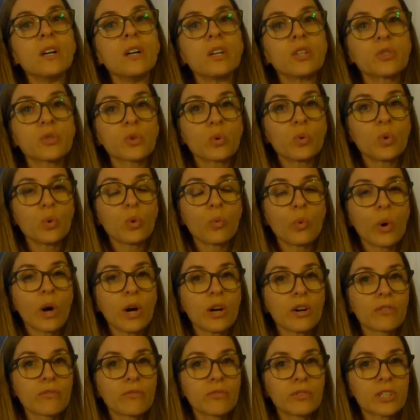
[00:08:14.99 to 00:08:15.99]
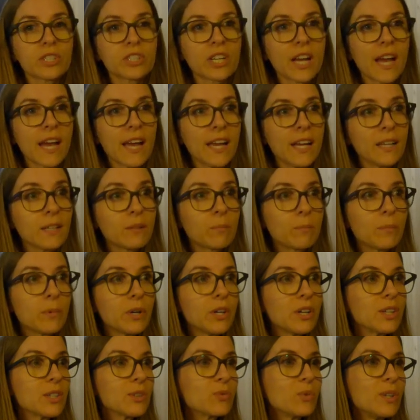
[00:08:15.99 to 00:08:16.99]
schoolwork for Jade,
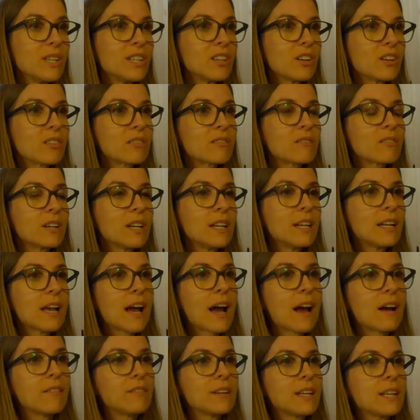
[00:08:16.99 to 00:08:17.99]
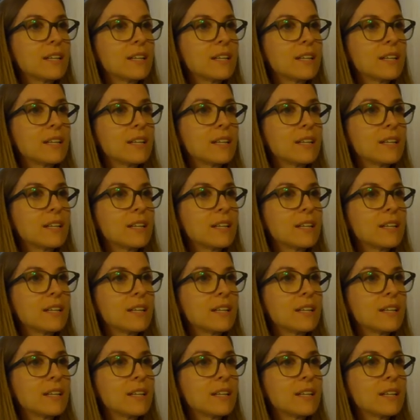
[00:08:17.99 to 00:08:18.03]
but we don't really have